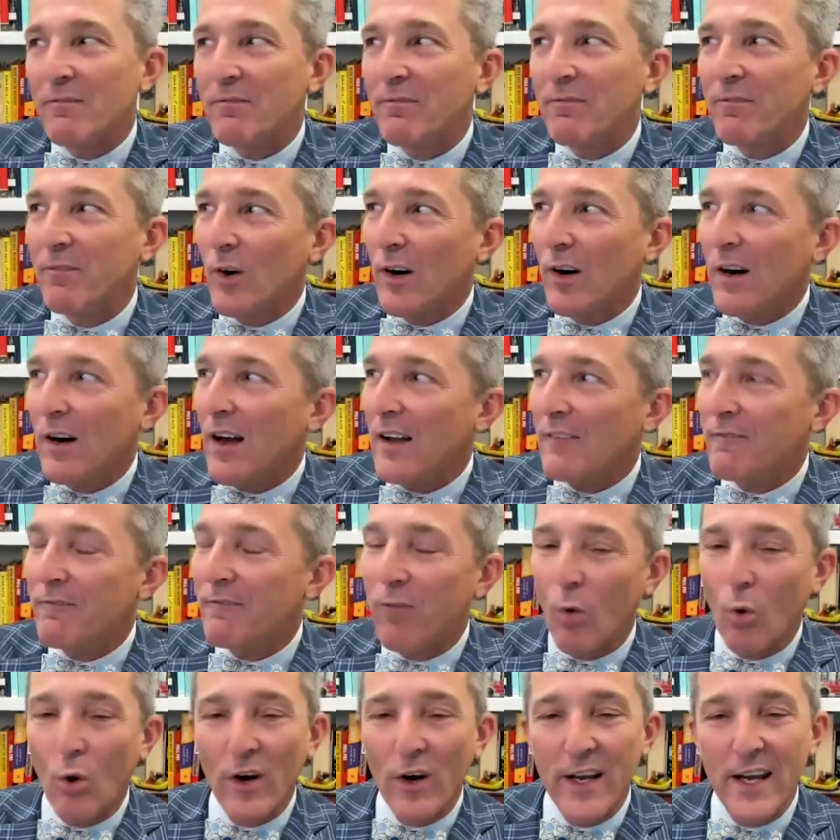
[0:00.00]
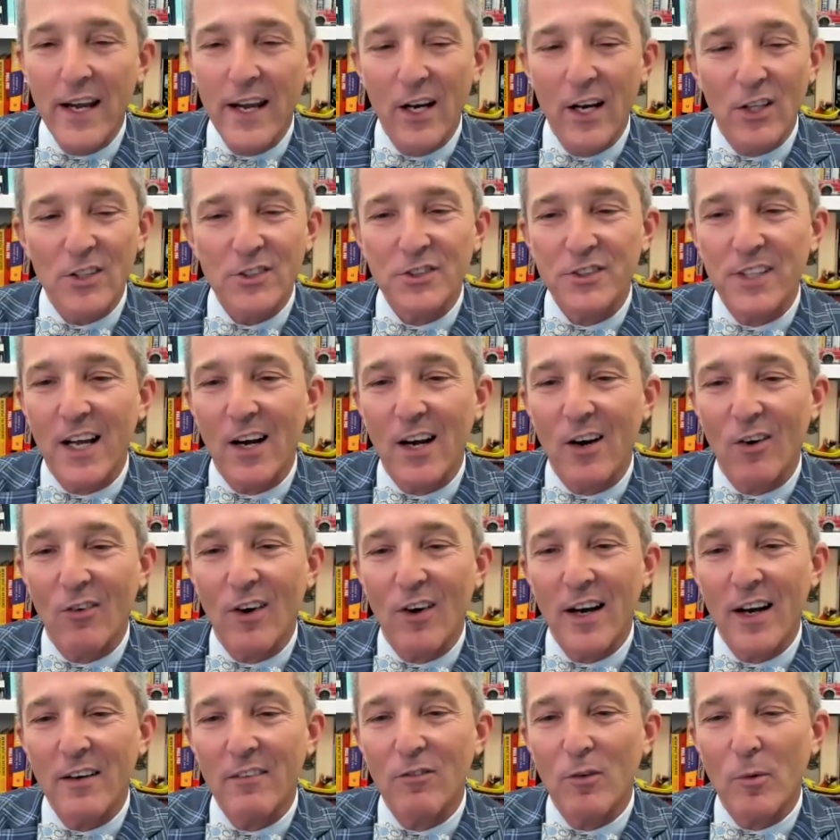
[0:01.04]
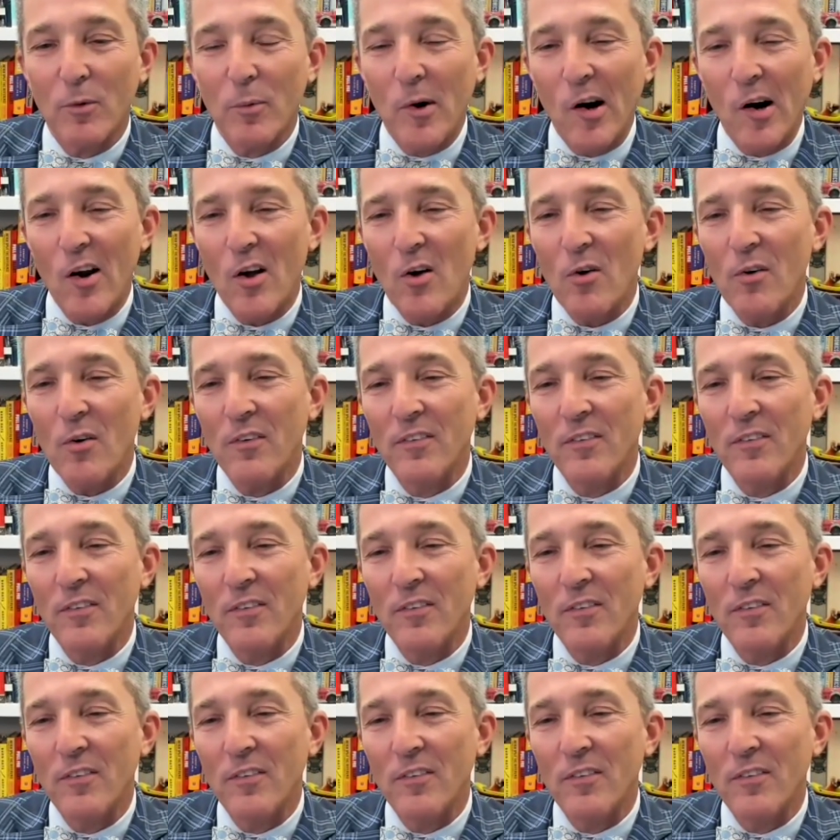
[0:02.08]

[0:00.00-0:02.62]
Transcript: we're on 4 years now, right, Roberto?